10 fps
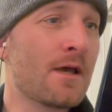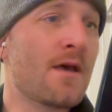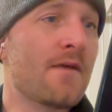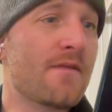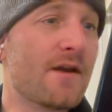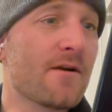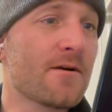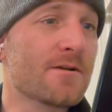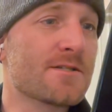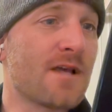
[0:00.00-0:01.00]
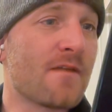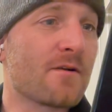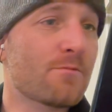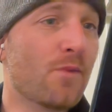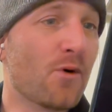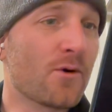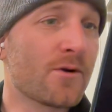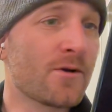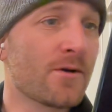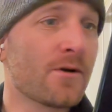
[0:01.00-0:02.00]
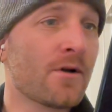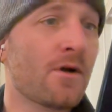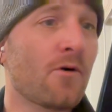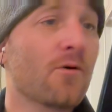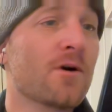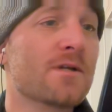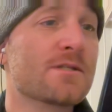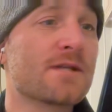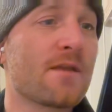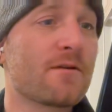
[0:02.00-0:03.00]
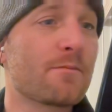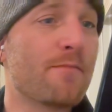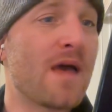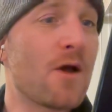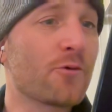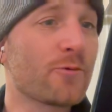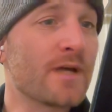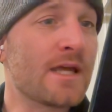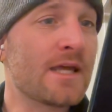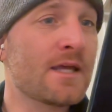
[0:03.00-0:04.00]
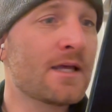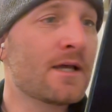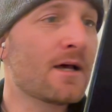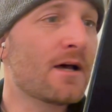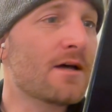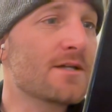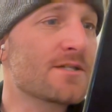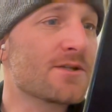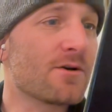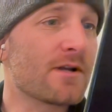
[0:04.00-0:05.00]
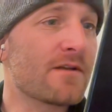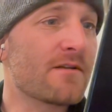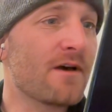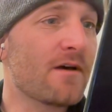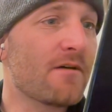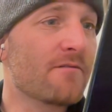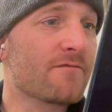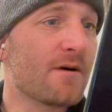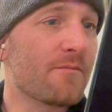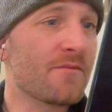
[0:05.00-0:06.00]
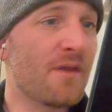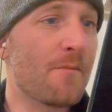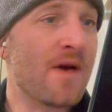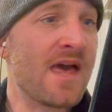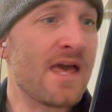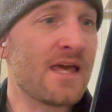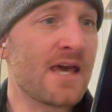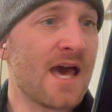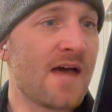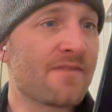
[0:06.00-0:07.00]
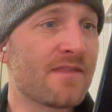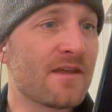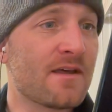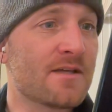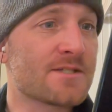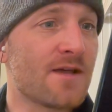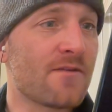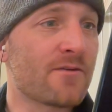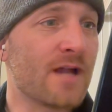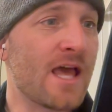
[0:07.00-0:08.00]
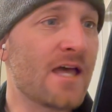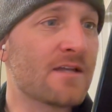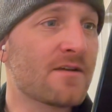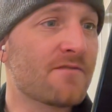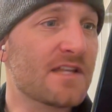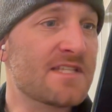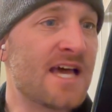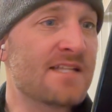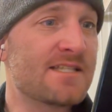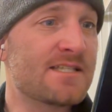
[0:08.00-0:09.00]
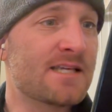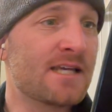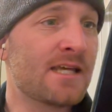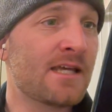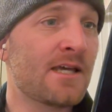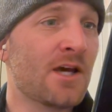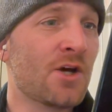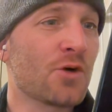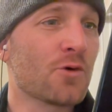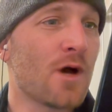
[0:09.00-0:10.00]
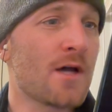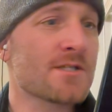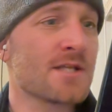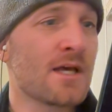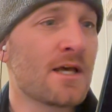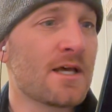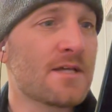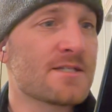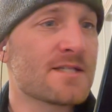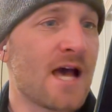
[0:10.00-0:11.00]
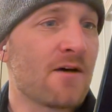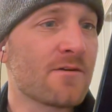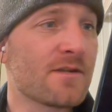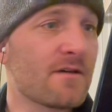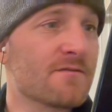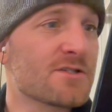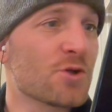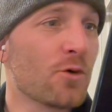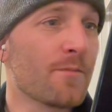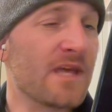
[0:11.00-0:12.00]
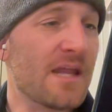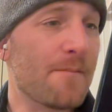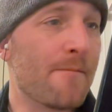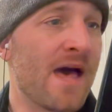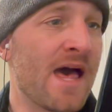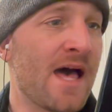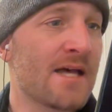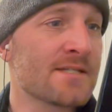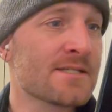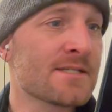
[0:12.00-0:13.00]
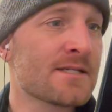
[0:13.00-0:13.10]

Their southern border or southern boundary started from the bay at the southern end of the Dead Sea, crossed south of Scorpion Pass,